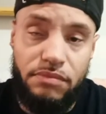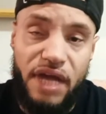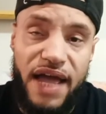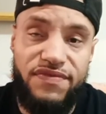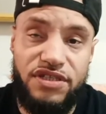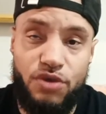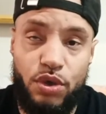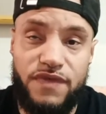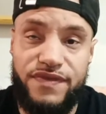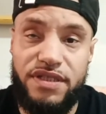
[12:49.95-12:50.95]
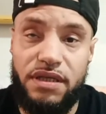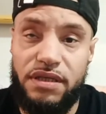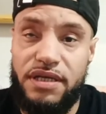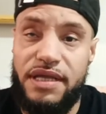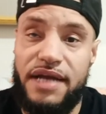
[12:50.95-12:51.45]
I have a storage
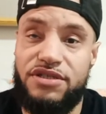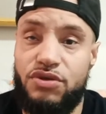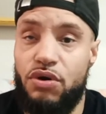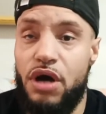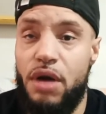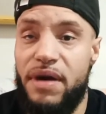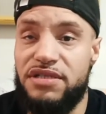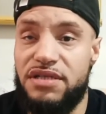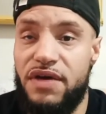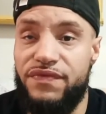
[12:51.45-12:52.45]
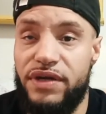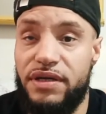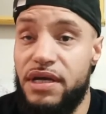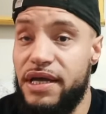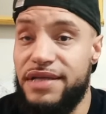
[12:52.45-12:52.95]
facility that I store all my stuff in.
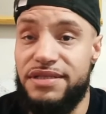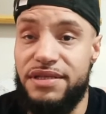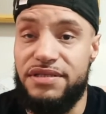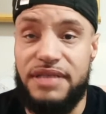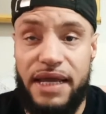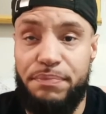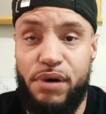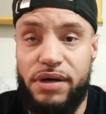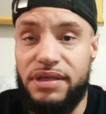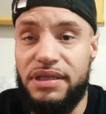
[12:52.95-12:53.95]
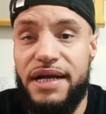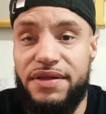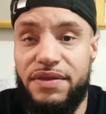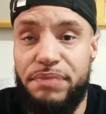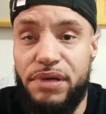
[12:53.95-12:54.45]
It's in the same parking lot of
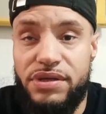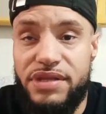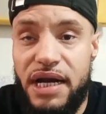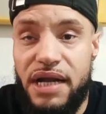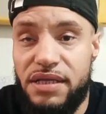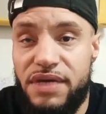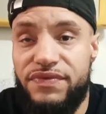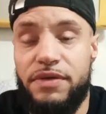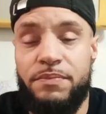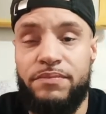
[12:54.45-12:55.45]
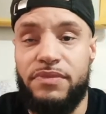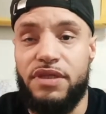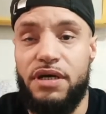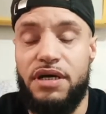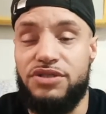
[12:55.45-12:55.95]
the building that I live in.
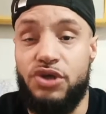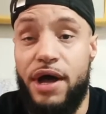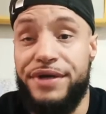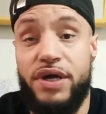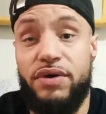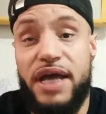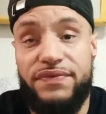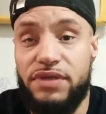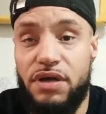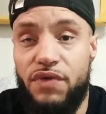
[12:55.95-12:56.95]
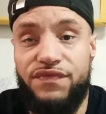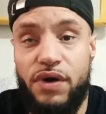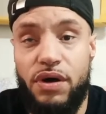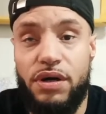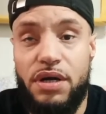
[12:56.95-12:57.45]
Uh, so I don't have to go
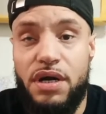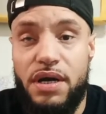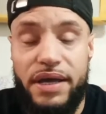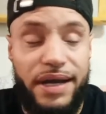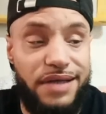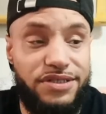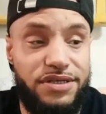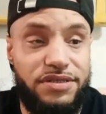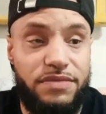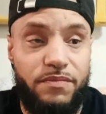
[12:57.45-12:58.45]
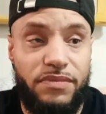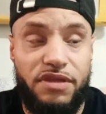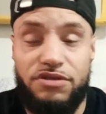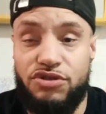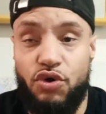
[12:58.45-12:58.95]
far. And I just
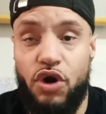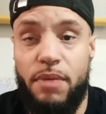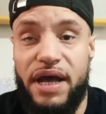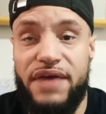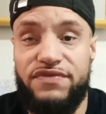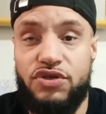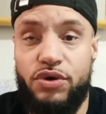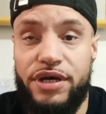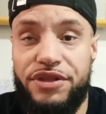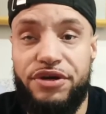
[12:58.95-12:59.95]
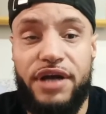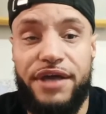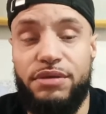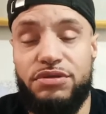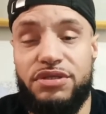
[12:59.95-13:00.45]
store all my inventory in there and I
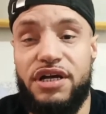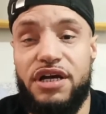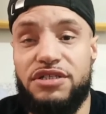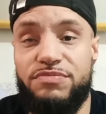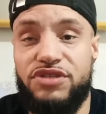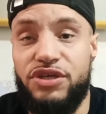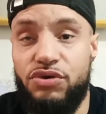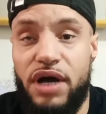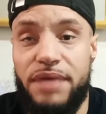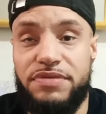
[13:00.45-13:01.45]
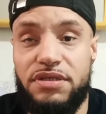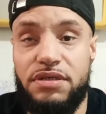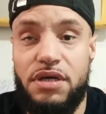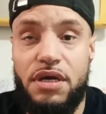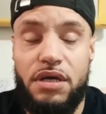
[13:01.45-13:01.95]
use the custom SKU option
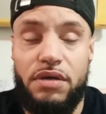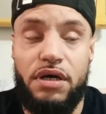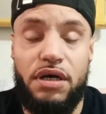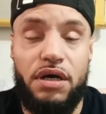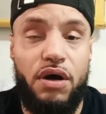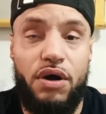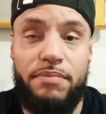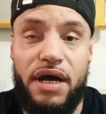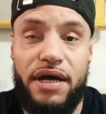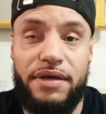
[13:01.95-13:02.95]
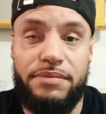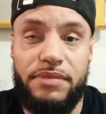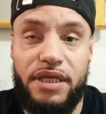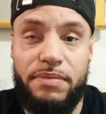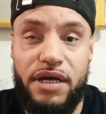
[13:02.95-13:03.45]
uh, on my
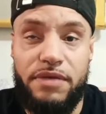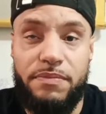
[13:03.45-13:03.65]
eBay